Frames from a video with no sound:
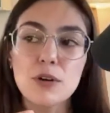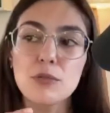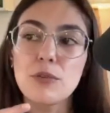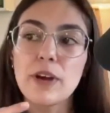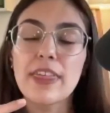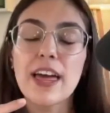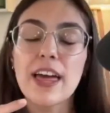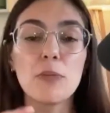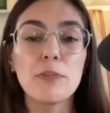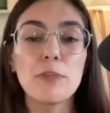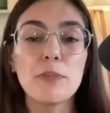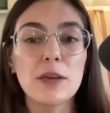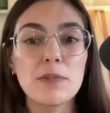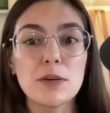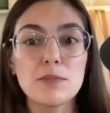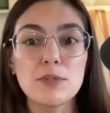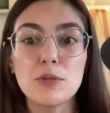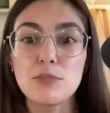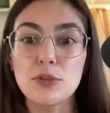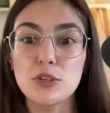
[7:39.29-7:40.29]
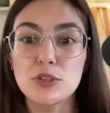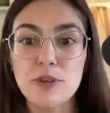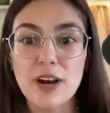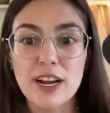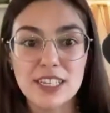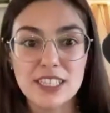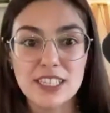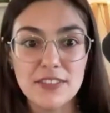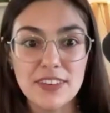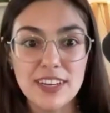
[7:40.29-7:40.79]
with helping people boost
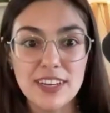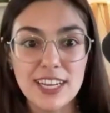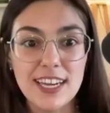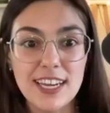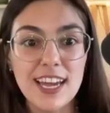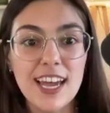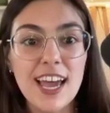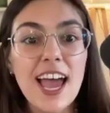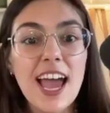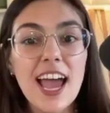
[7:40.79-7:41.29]
productivity.